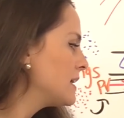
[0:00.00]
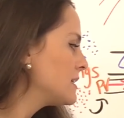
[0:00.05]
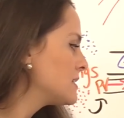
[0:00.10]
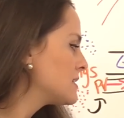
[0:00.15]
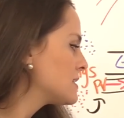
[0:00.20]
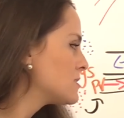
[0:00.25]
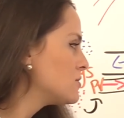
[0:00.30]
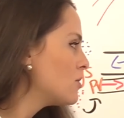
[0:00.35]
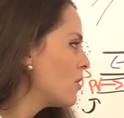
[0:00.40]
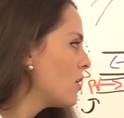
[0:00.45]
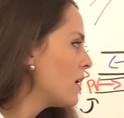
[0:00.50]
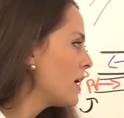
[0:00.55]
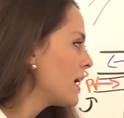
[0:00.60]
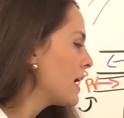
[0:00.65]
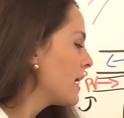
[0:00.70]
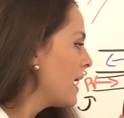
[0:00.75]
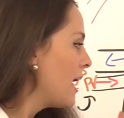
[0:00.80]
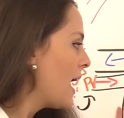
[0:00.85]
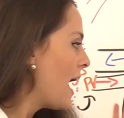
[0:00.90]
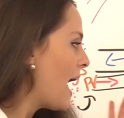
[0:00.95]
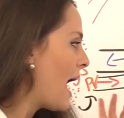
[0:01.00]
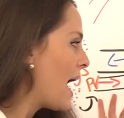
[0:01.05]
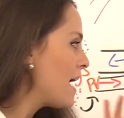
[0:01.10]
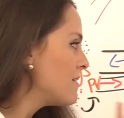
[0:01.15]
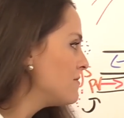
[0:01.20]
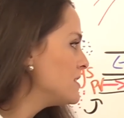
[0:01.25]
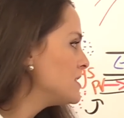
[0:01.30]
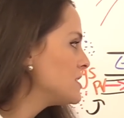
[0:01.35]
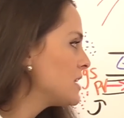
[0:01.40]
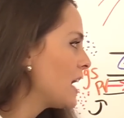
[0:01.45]
it's not
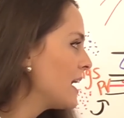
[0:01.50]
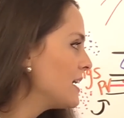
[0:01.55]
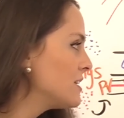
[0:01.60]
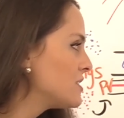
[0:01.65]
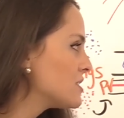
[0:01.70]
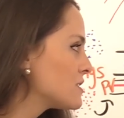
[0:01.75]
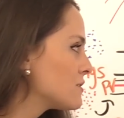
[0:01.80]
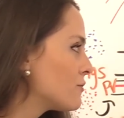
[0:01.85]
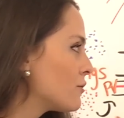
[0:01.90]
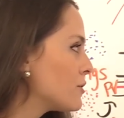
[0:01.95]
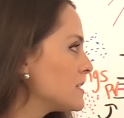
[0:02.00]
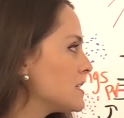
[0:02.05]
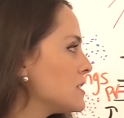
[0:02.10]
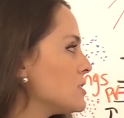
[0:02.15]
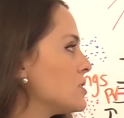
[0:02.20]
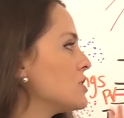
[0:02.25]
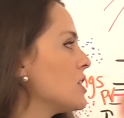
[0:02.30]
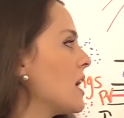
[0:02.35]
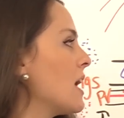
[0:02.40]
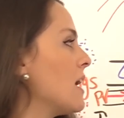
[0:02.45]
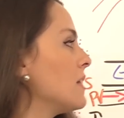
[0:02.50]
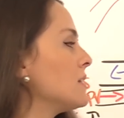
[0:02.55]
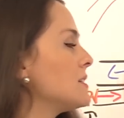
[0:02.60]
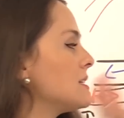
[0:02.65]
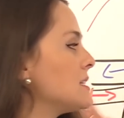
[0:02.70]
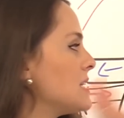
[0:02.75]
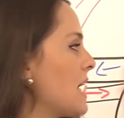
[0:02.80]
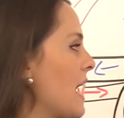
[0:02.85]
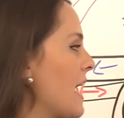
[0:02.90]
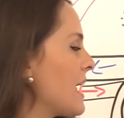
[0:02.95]
advantageous for it to, shunt,
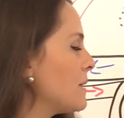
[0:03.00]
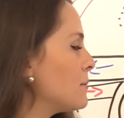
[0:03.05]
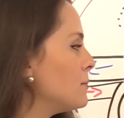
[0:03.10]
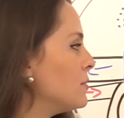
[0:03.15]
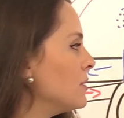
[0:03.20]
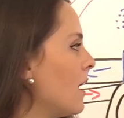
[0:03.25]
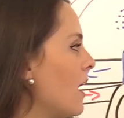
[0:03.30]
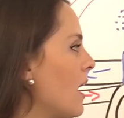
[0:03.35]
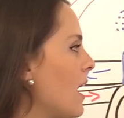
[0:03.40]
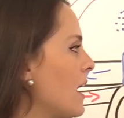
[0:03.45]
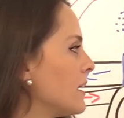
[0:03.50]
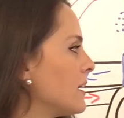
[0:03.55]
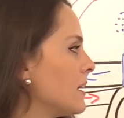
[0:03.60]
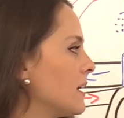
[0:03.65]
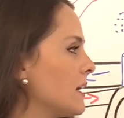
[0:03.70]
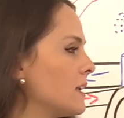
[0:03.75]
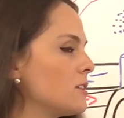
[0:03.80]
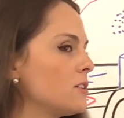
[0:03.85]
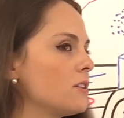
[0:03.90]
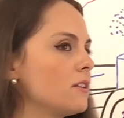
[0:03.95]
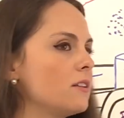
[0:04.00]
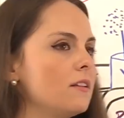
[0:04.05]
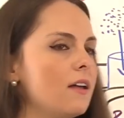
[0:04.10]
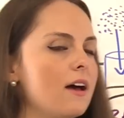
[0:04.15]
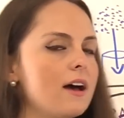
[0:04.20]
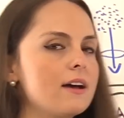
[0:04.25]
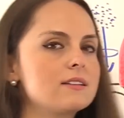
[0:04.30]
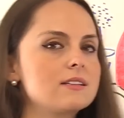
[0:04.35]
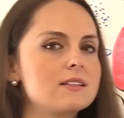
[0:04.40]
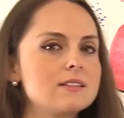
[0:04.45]
to take blood and get it to the
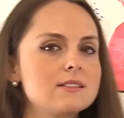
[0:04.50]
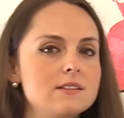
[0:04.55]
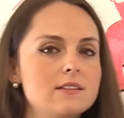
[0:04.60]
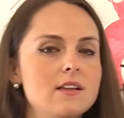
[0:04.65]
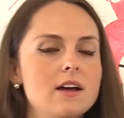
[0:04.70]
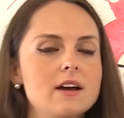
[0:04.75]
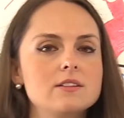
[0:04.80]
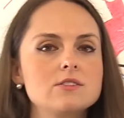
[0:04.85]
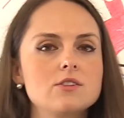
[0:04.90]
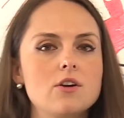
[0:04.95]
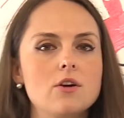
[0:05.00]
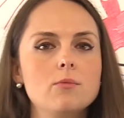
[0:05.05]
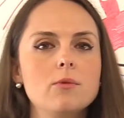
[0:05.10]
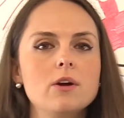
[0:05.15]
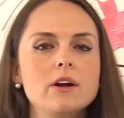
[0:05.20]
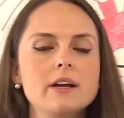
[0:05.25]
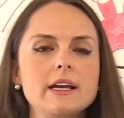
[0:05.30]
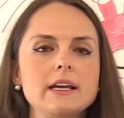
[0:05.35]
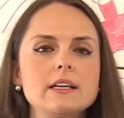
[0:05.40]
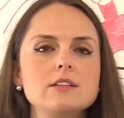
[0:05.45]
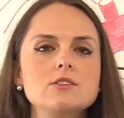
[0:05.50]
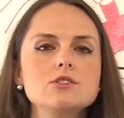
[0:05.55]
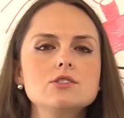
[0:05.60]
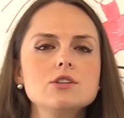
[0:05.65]
lungs, because the lungs aren't working.